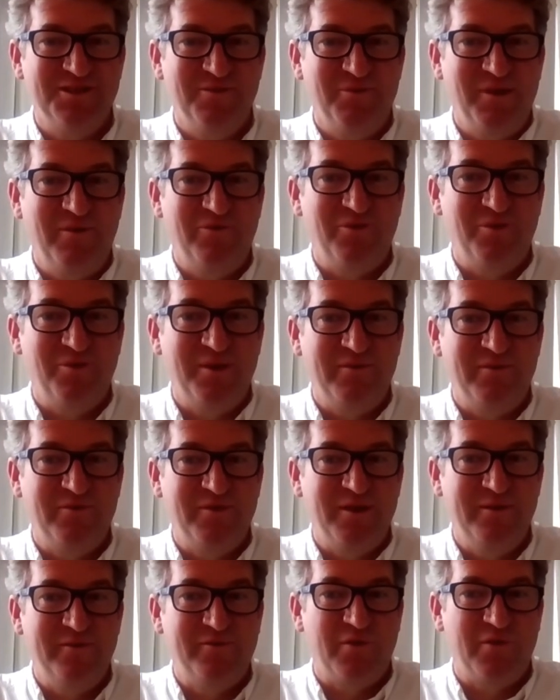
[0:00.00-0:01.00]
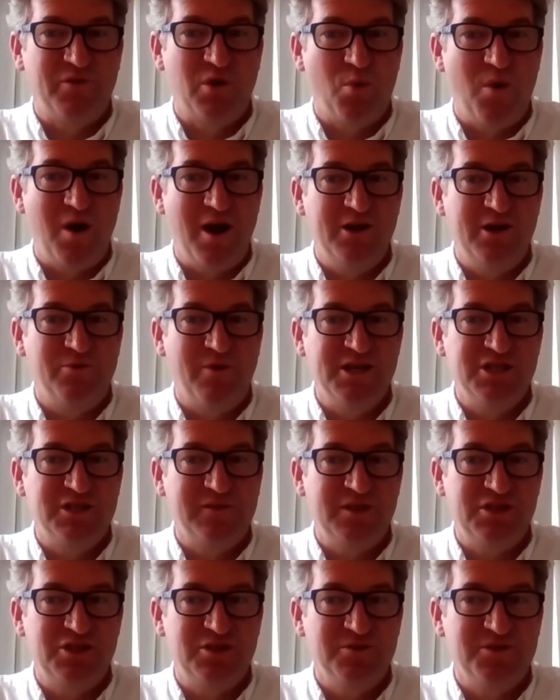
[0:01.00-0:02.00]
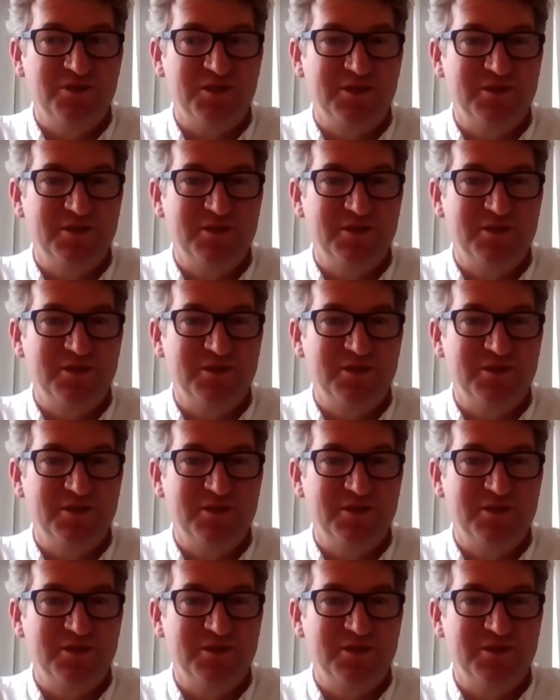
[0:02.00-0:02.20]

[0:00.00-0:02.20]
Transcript: We've covered a wide range of issues,